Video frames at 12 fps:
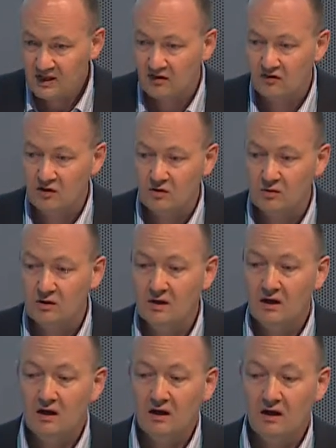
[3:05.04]
So,
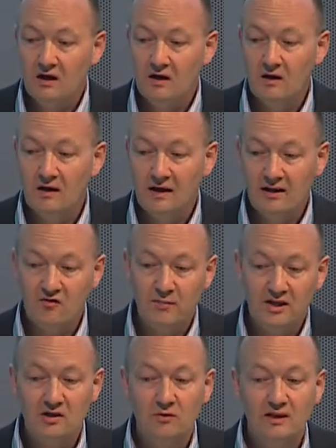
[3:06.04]
and
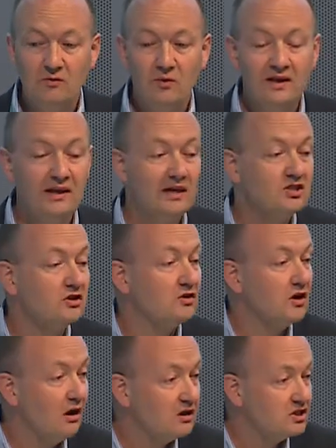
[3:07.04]
especially within radiation
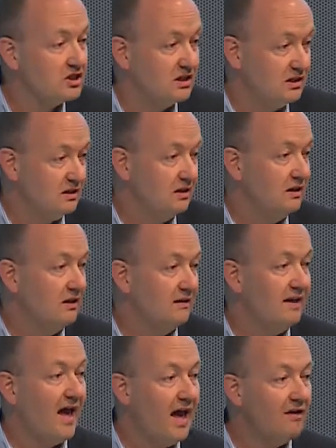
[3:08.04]
oncology,
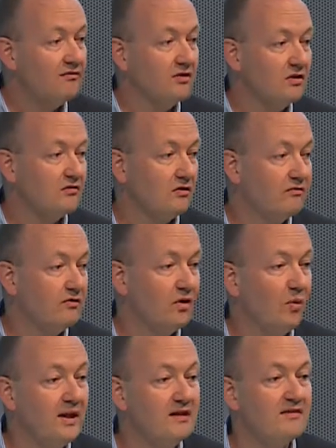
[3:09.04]
they have a lot of
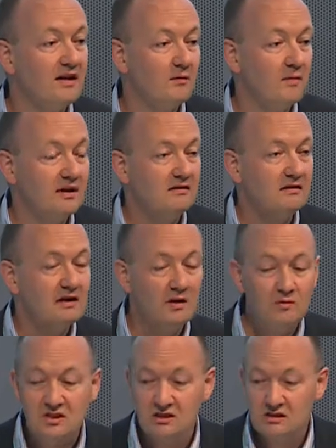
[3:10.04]
already segmented
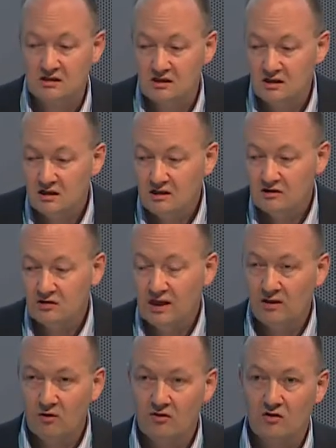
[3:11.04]
images. So
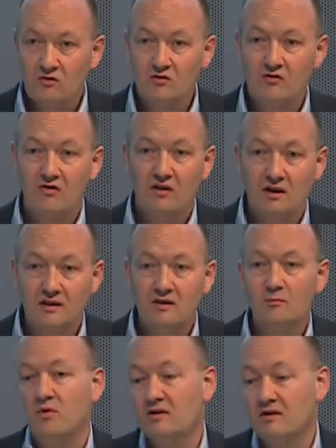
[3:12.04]
that was a good
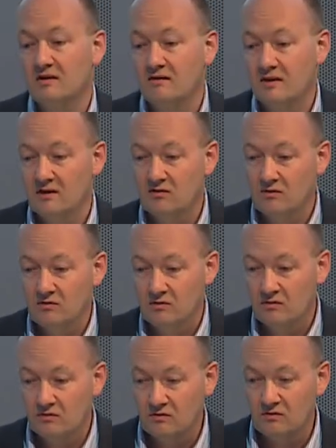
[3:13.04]
starting point, I think,
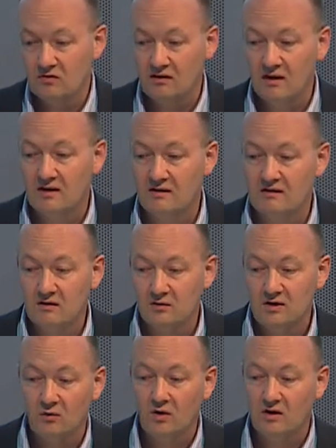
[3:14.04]
to start
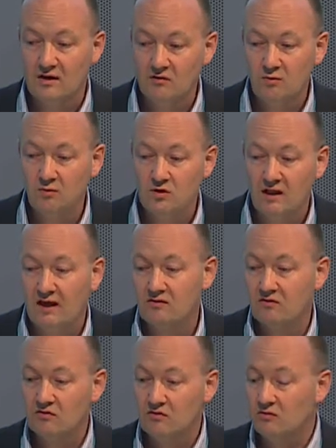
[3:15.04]
with the work that we would like
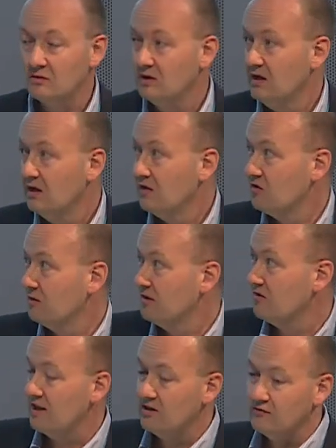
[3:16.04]
to do. So
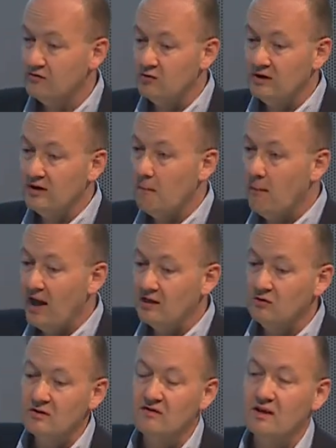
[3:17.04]
instead of doing the
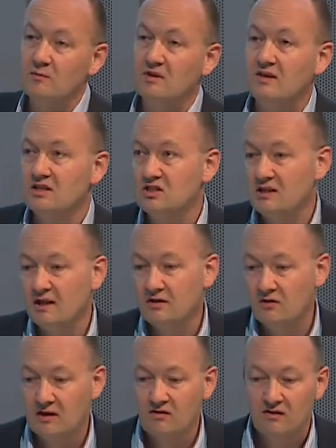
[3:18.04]
manual segmentation,
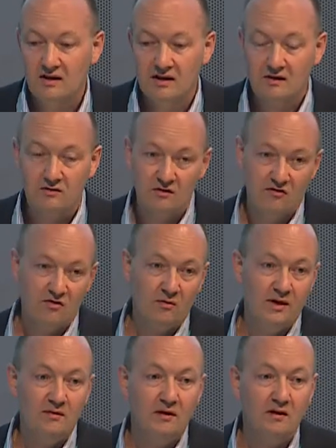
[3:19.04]
like you can see here on the
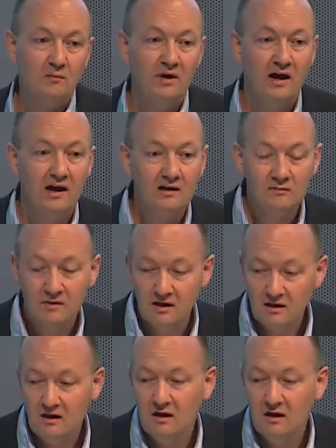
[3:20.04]
screen behind me,